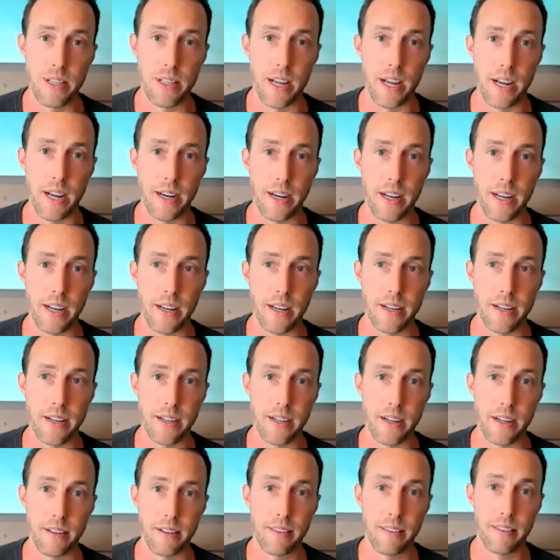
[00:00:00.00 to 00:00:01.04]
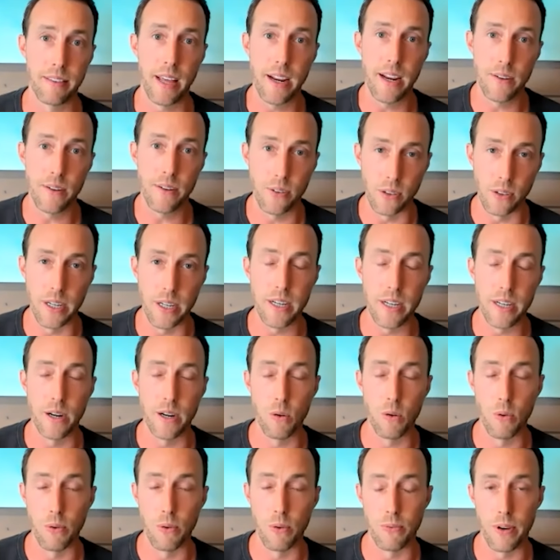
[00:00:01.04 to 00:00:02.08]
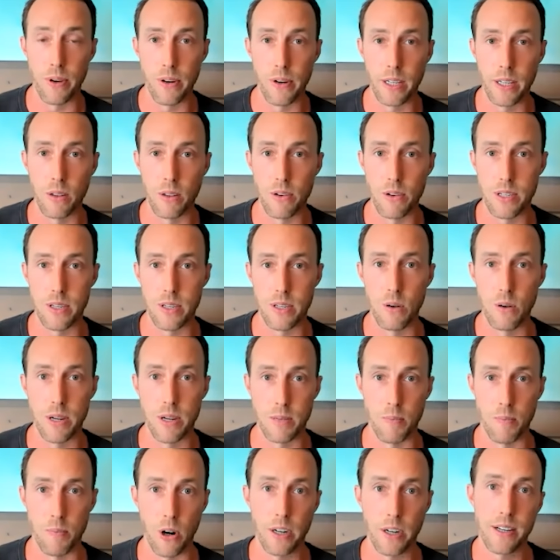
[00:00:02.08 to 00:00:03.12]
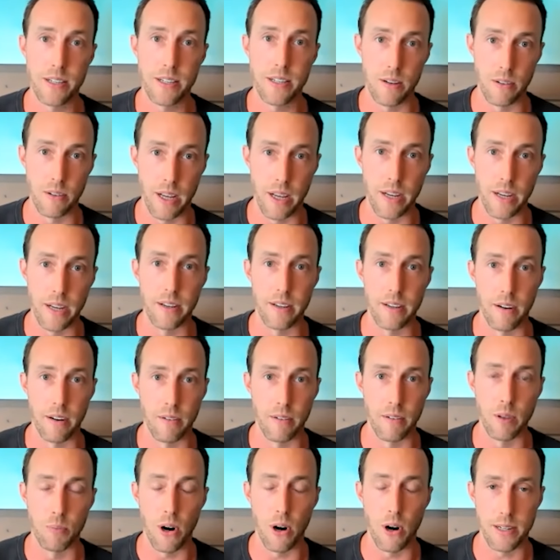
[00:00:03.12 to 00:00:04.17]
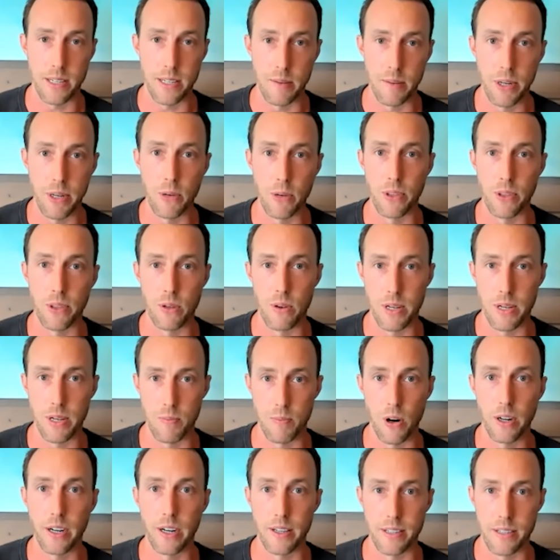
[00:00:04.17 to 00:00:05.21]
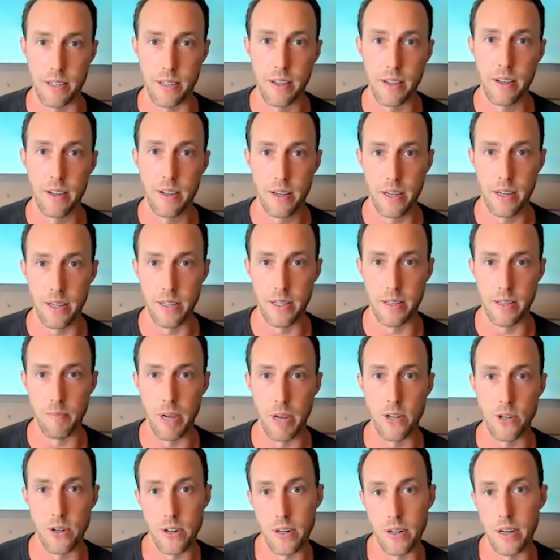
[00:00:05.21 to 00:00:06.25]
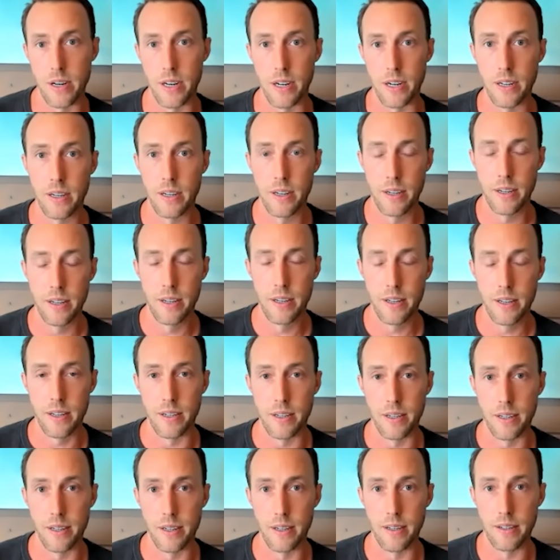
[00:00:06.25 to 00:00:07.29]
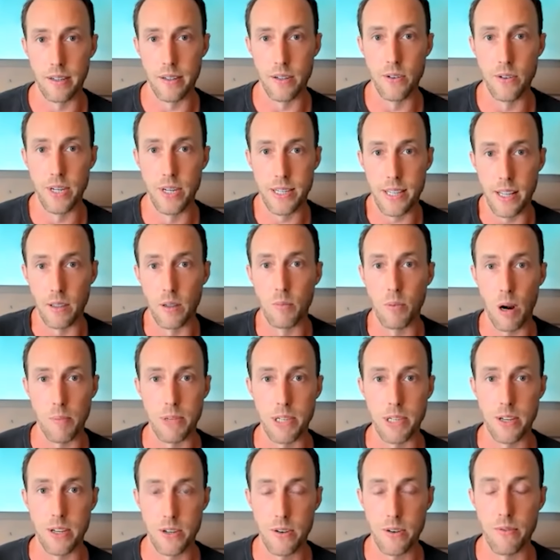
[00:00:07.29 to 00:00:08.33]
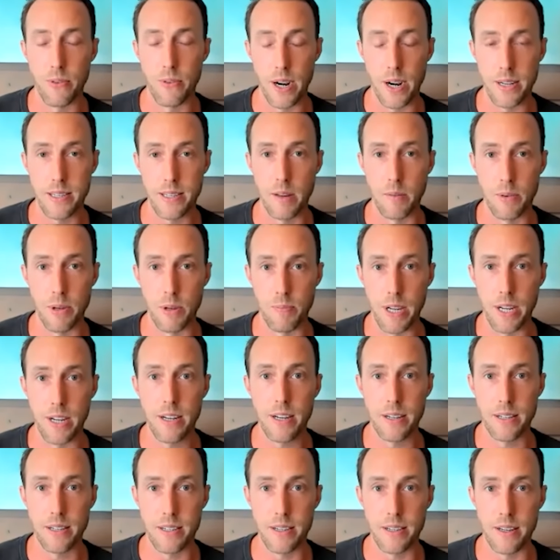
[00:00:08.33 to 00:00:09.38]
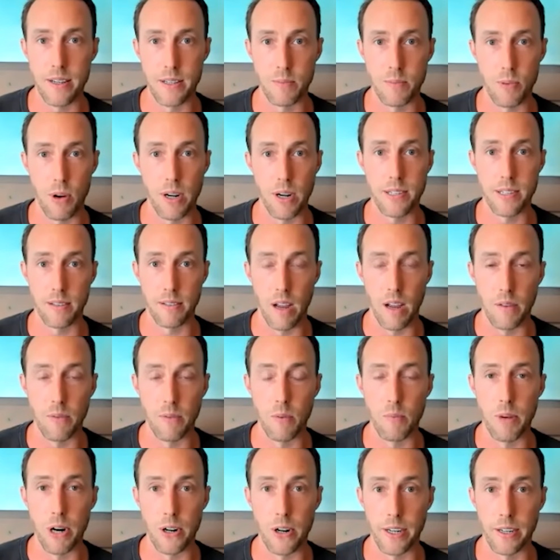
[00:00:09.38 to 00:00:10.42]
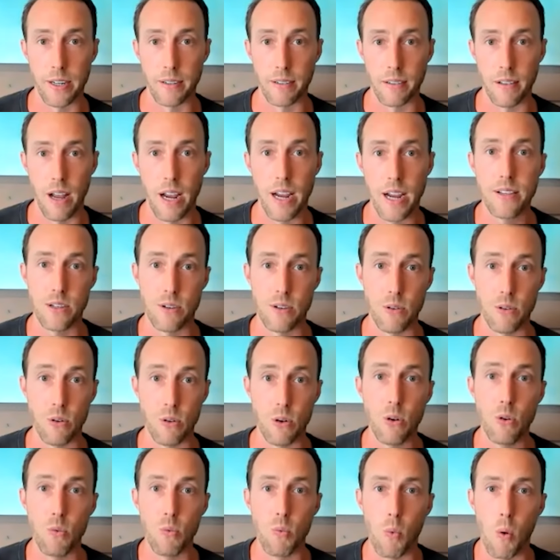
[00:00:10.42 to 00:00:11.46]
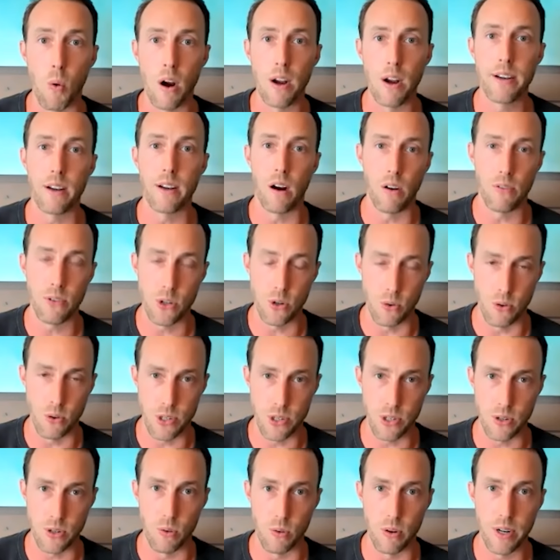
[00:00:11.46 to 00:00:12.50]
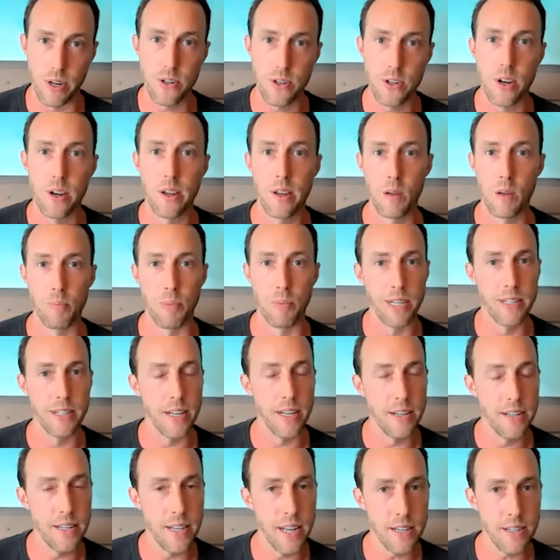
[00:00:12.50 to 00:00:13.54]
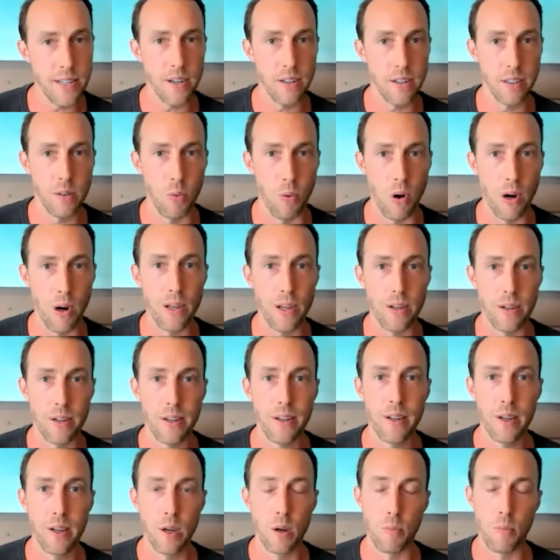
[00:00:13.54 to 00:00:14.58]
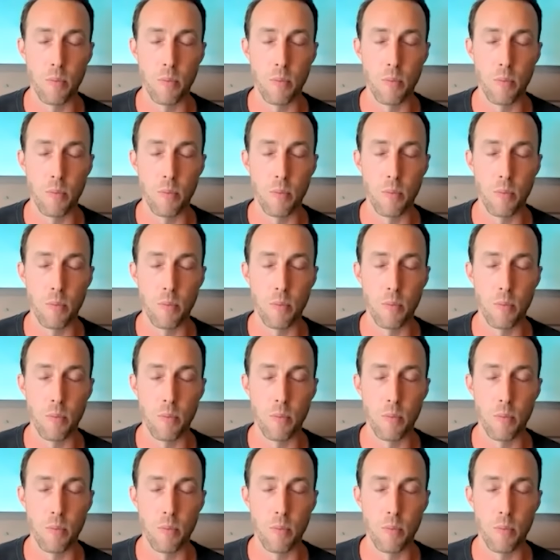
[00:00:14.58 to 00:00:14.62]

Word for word: in doing that. And thankfully, you know, we're very close to the U.S. market, so that, you know, the proximity with the U.S. market is a major unique selling proposition for SWP. It's brought us a lot of American clients who want offshore storage, but didn't necessarily want to